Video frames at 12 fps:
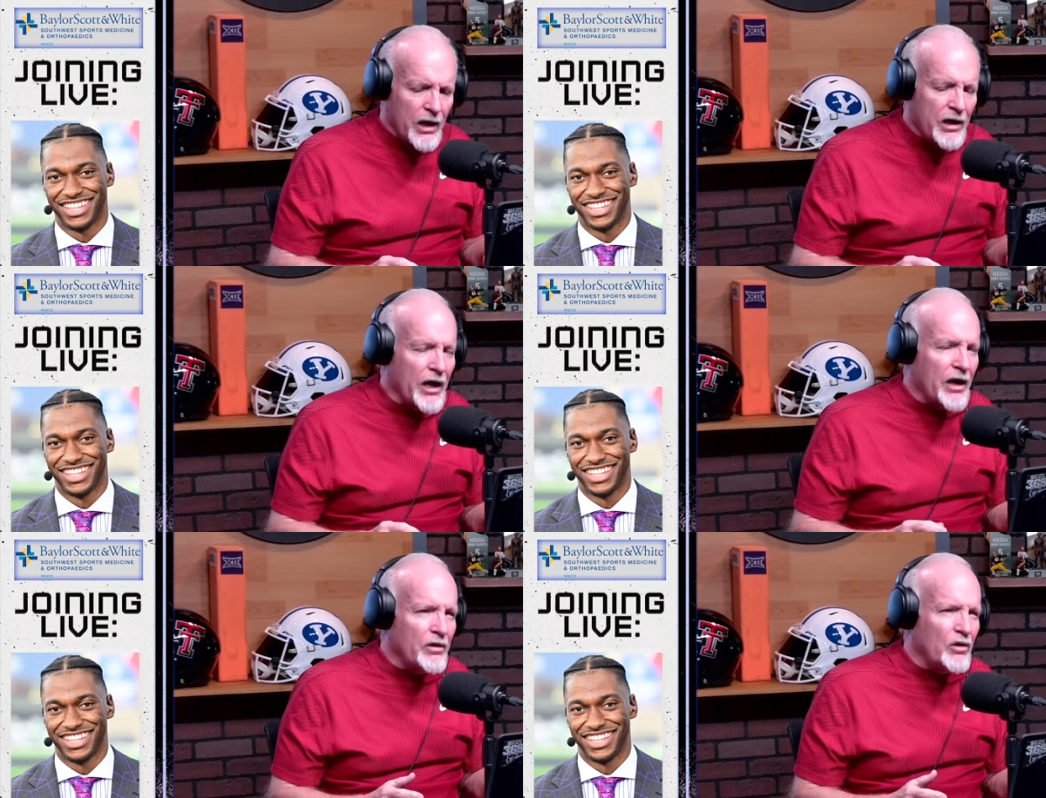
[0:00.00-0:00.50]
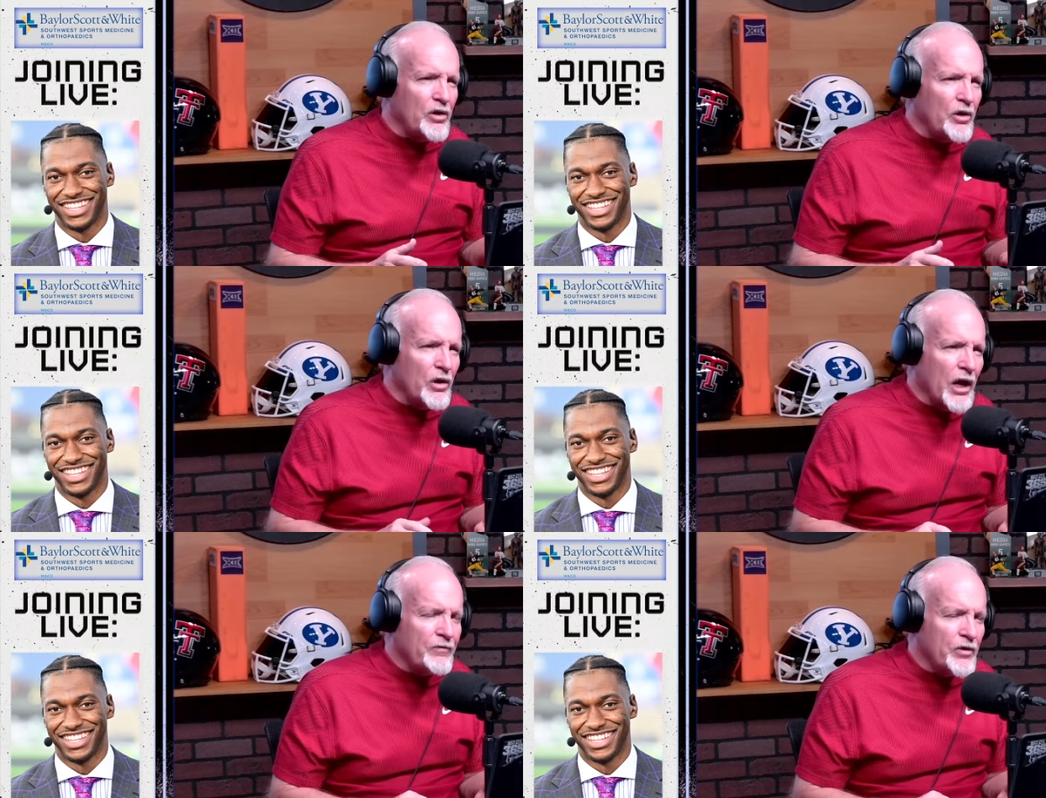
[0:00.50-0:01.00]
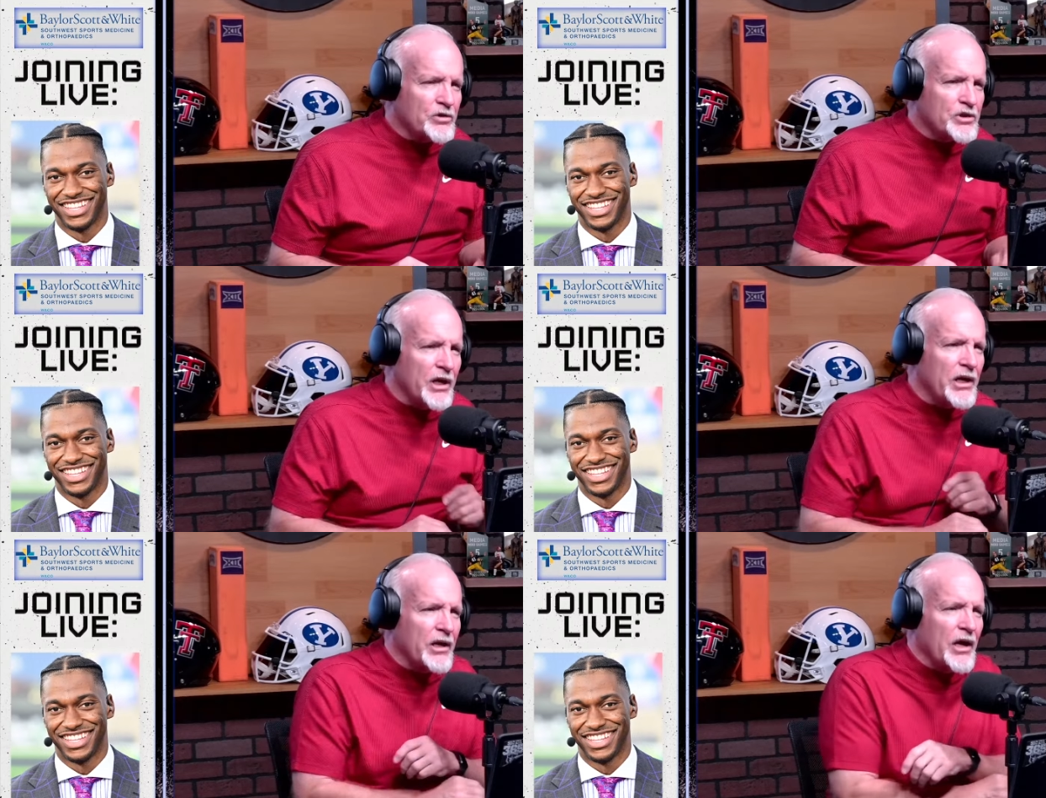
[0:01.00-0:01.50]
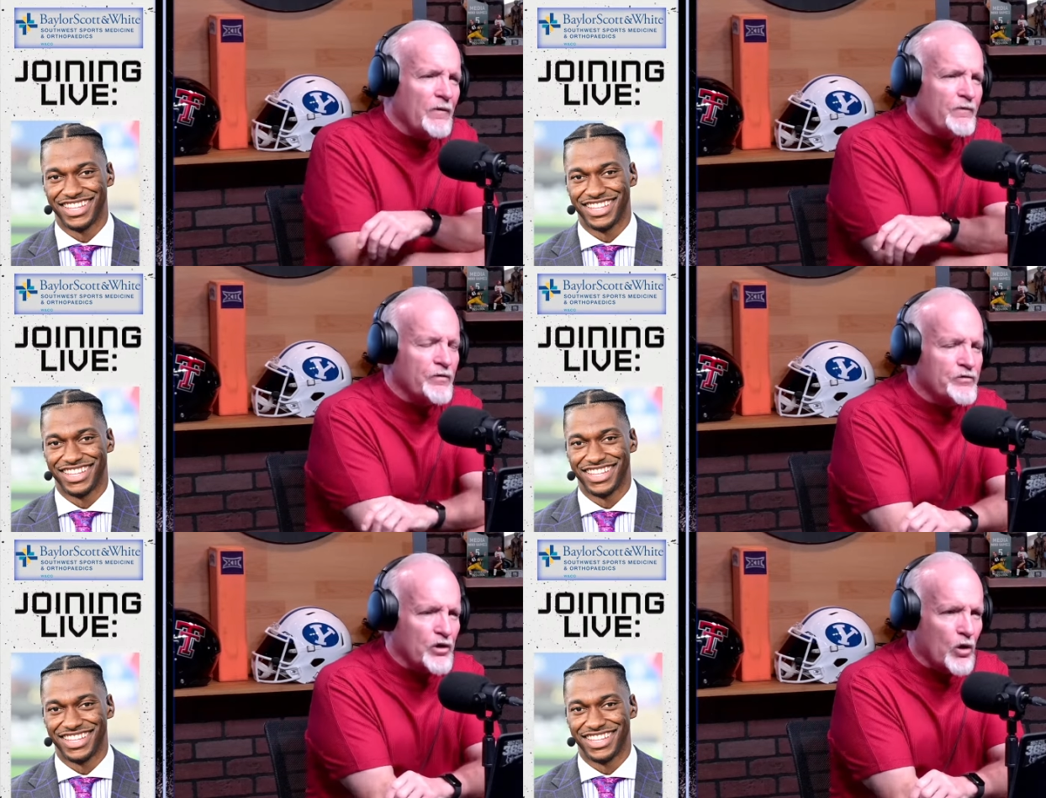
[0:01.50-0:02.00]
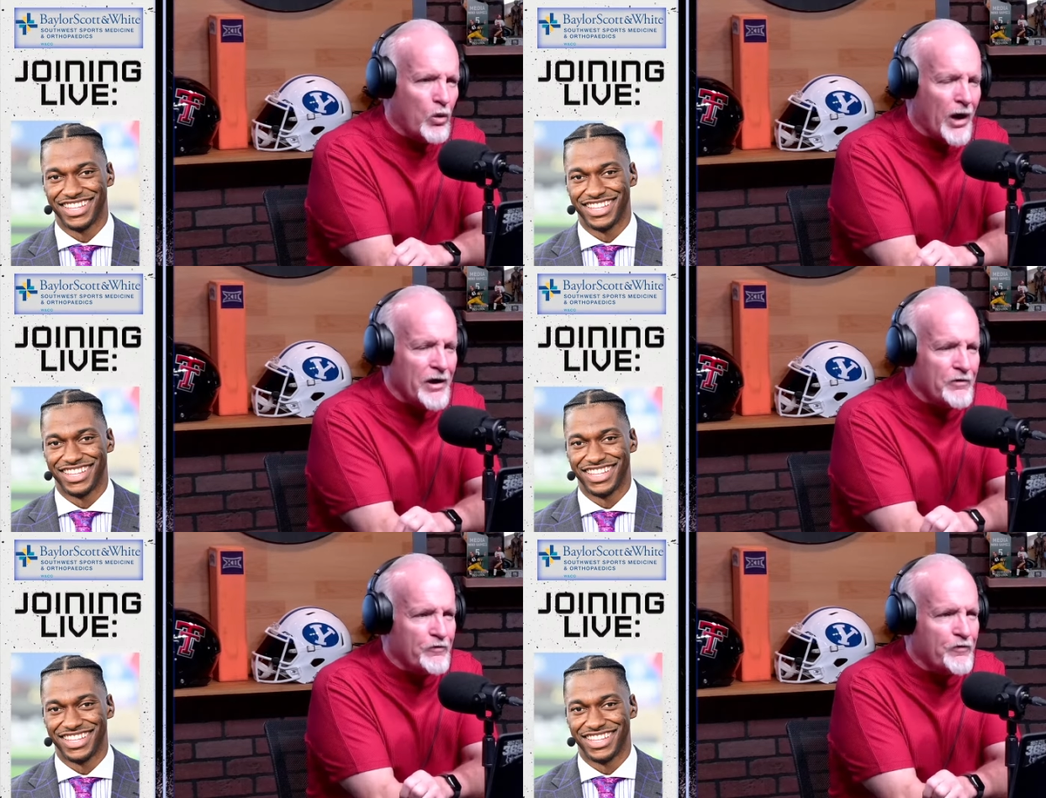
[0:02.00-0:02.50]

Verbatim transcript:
Speaker 1: Have you seen enough of DeQuan